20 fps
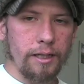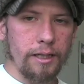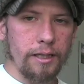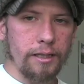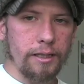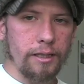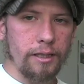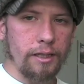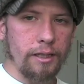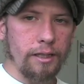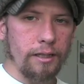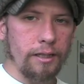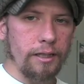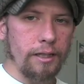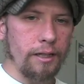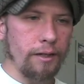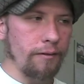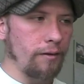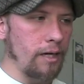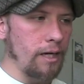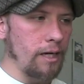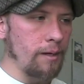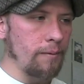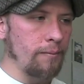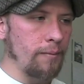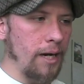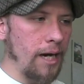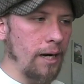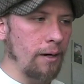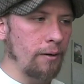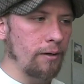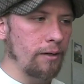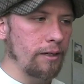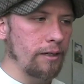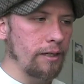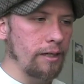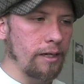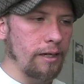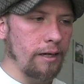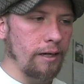is in need of a powered
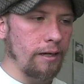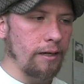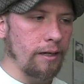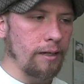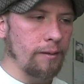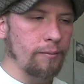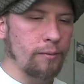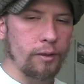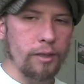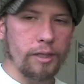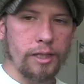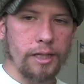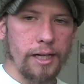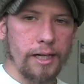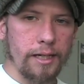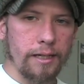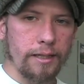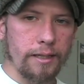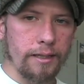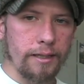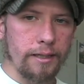input jack,